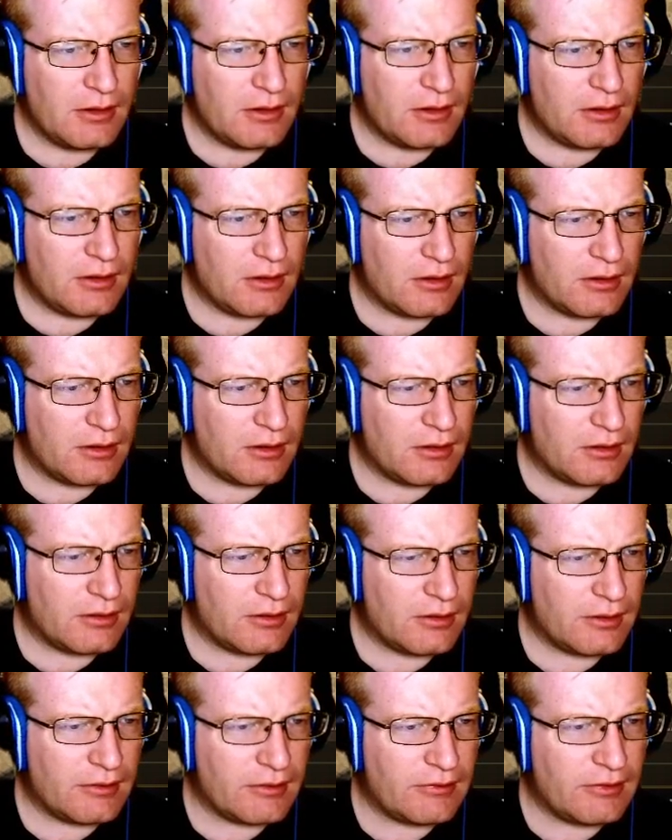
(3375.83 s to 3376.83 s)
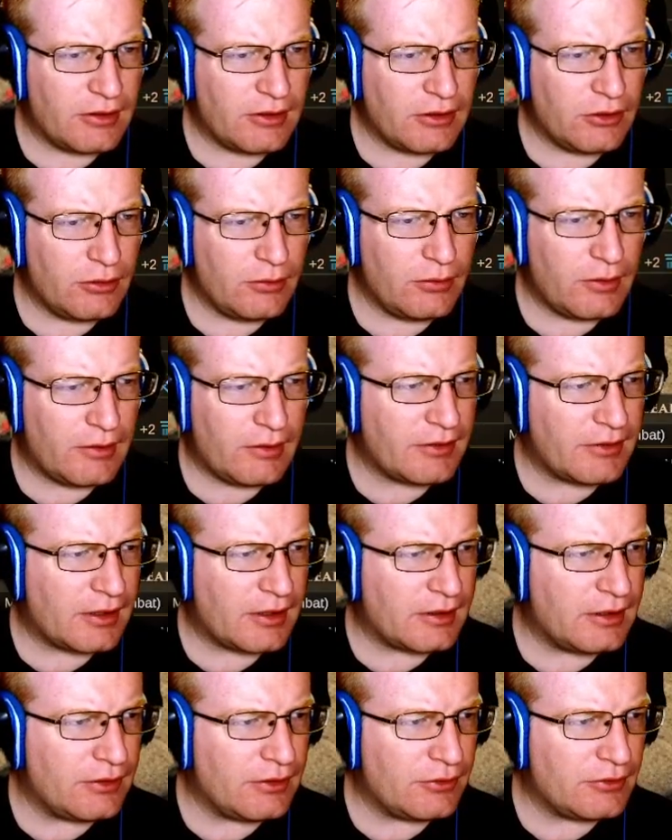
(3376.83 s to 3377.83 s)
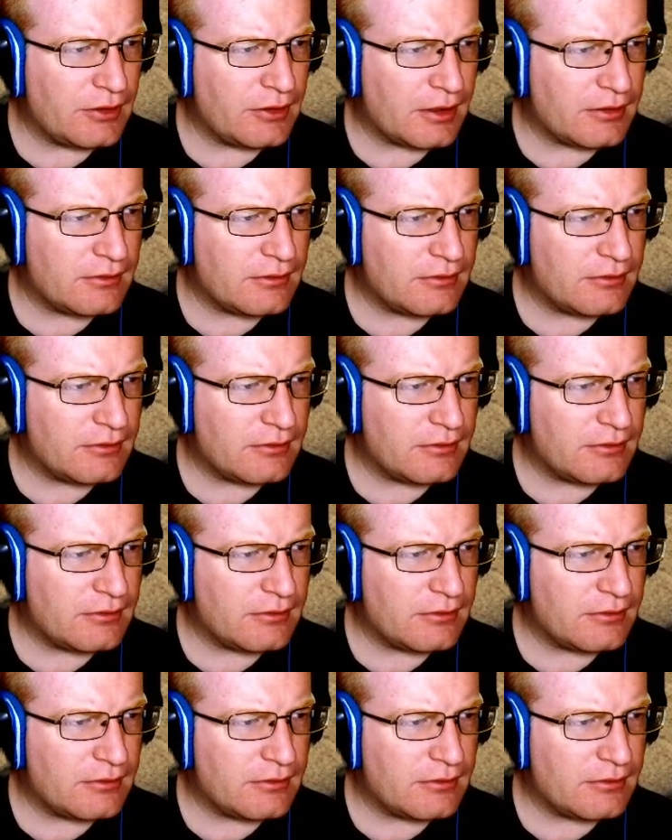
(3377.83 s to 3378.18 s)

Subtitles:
Let's see, you have not healed yet.